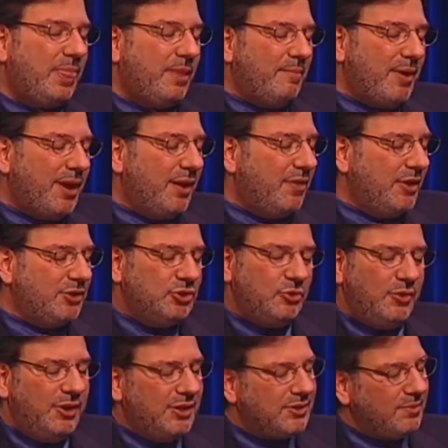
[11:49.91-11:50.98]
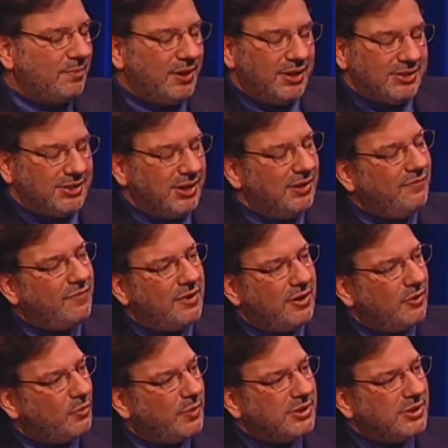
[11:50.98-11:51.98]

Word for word: But I think Judaism in its infinite